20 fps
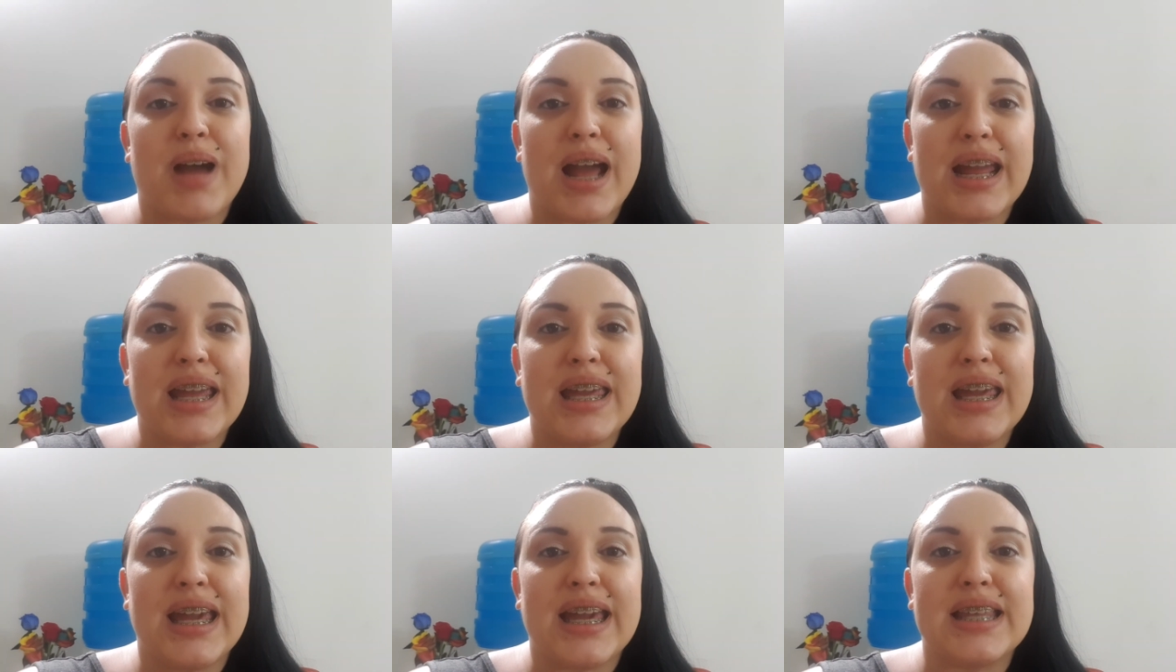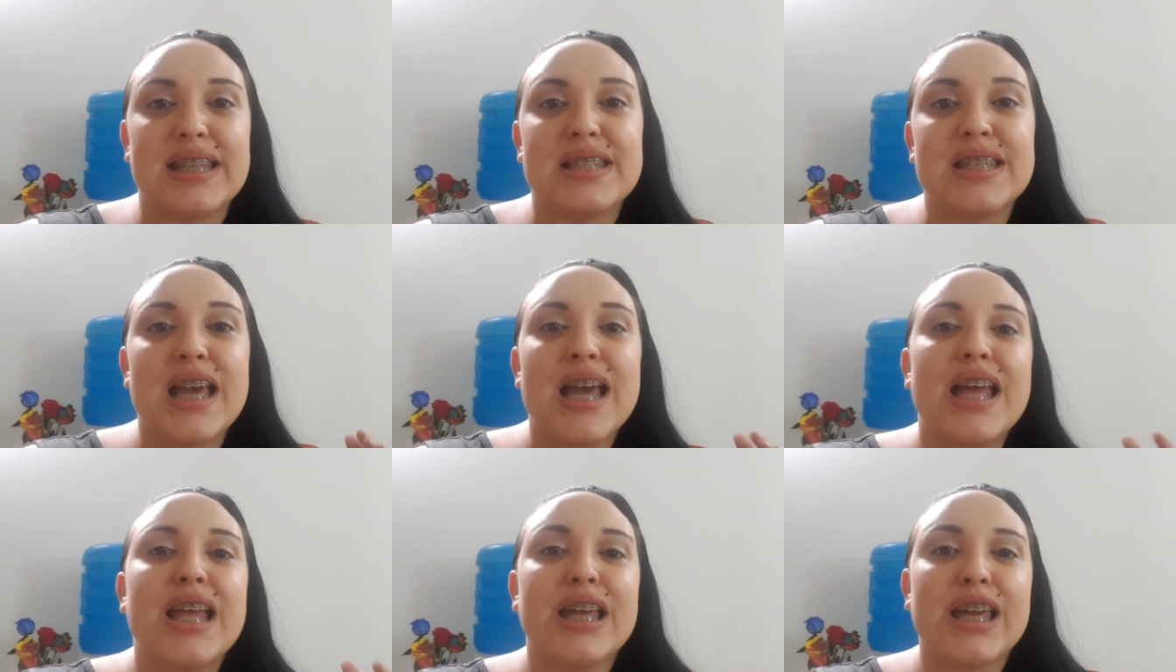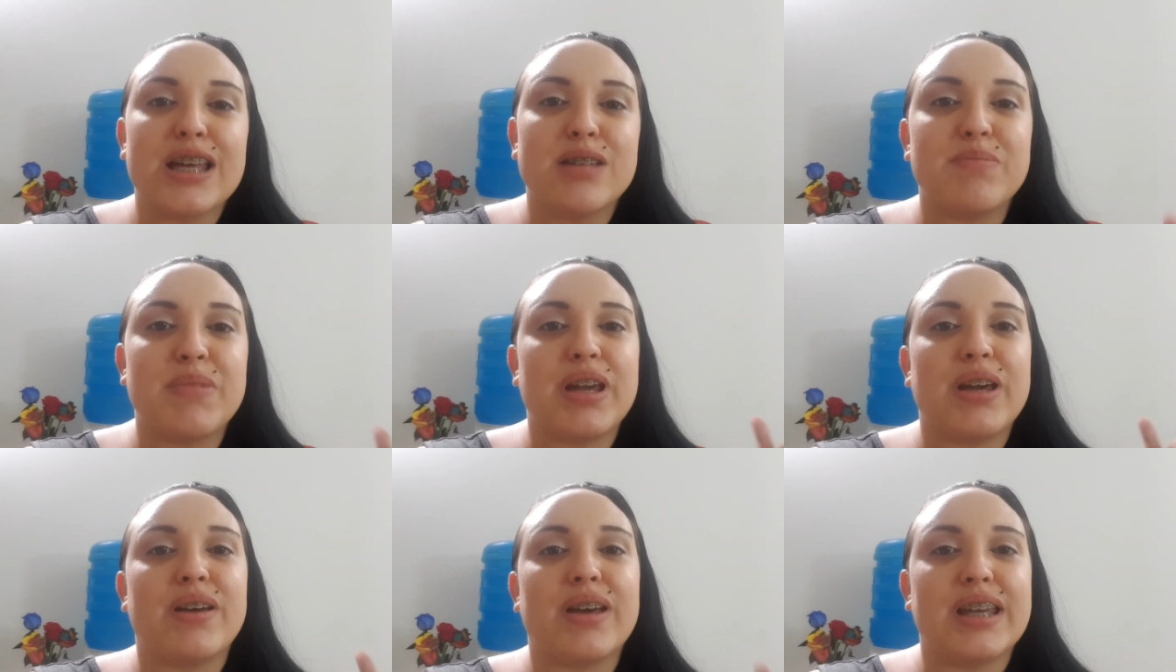my kids,
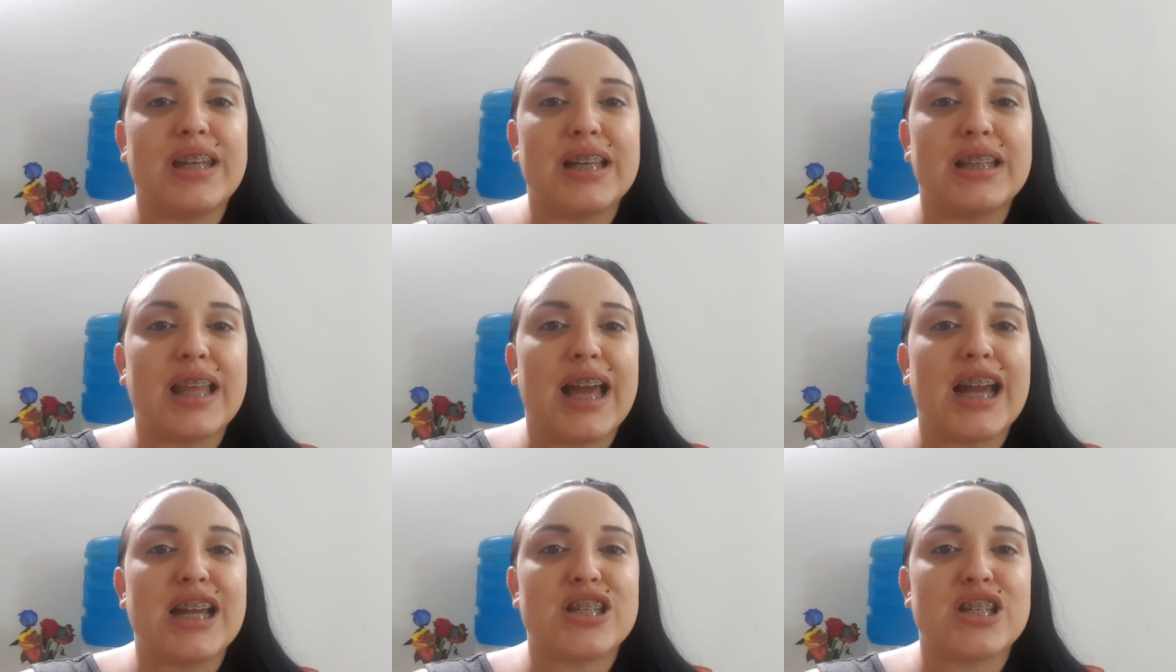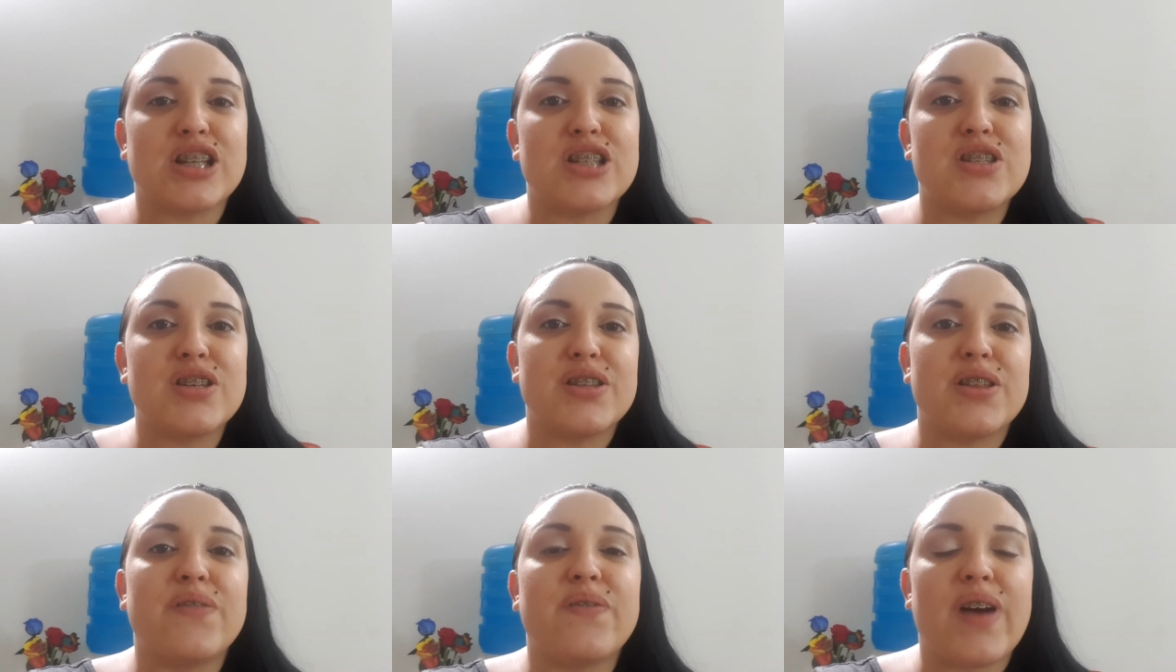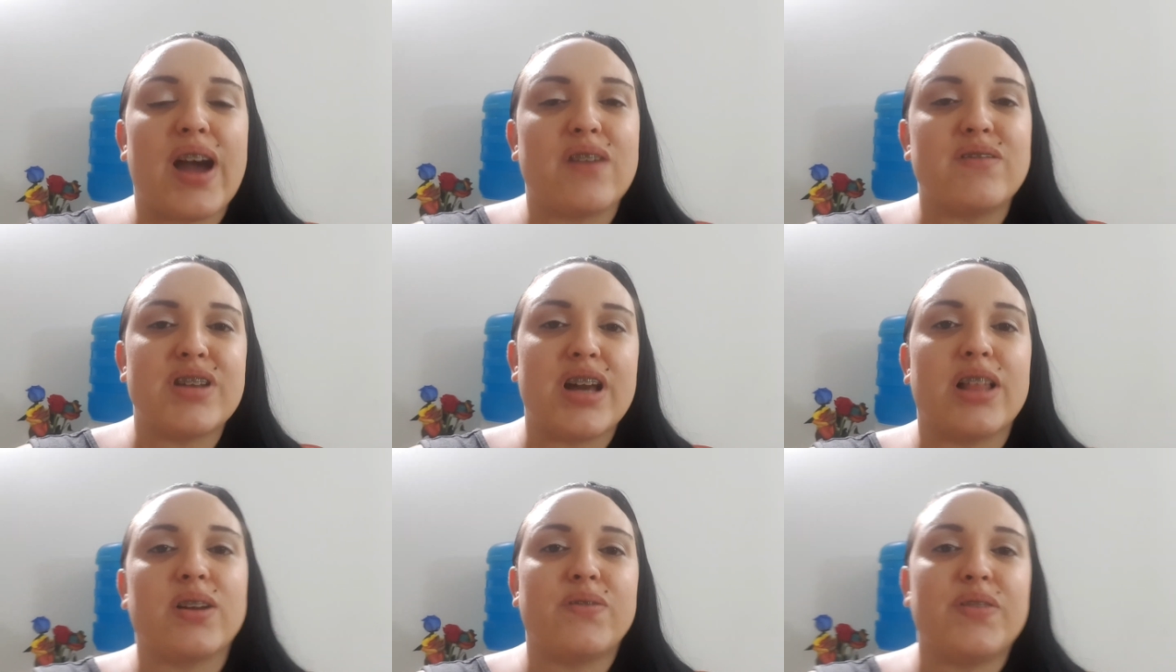Camille and Elijah, to the
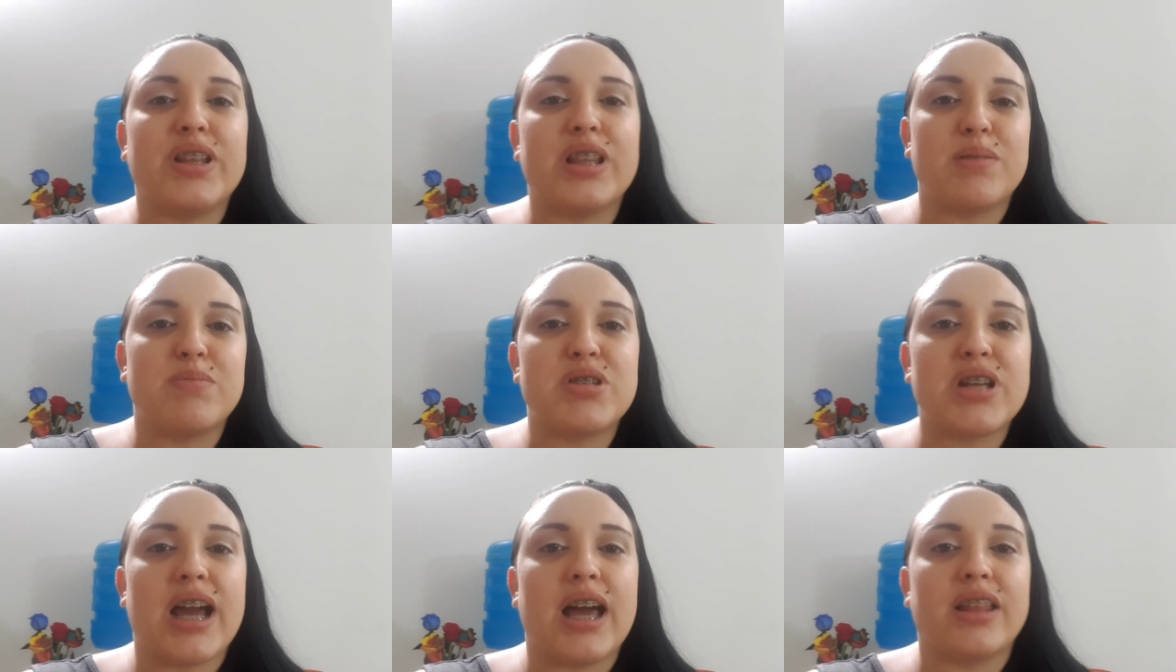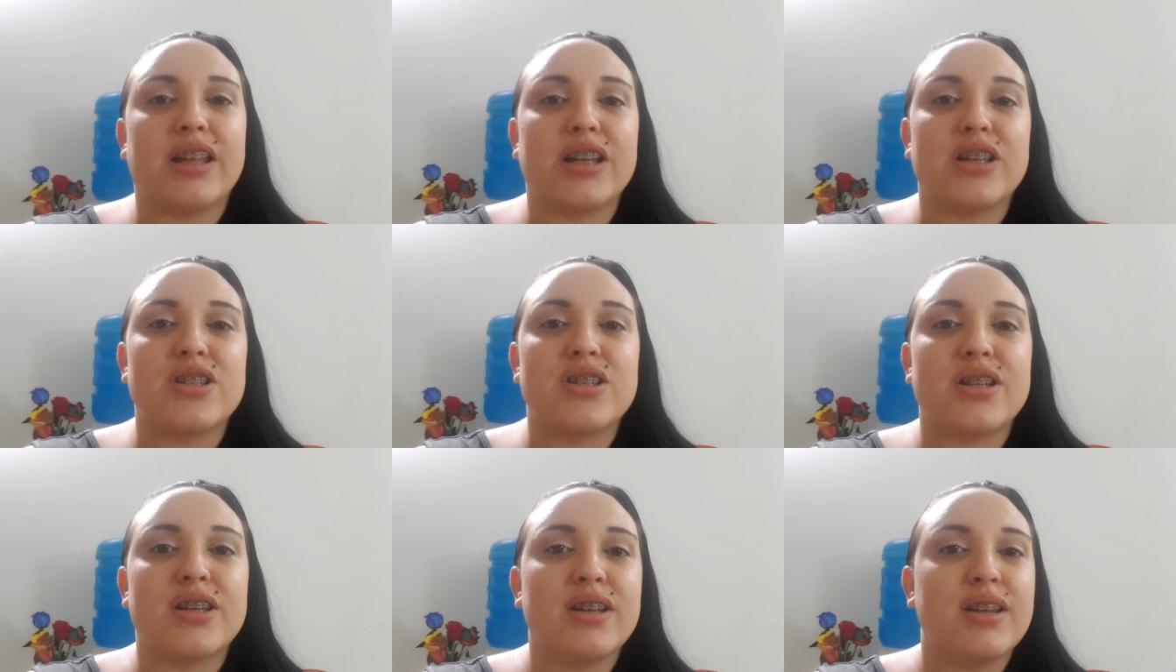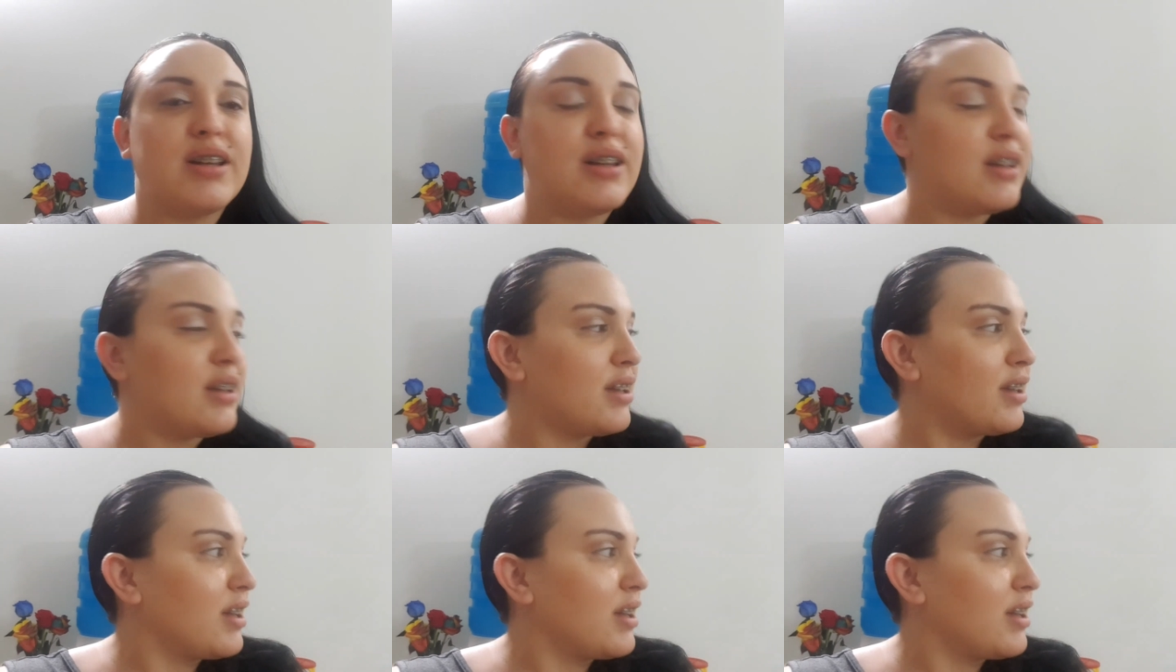$5 Fill-up Challenge.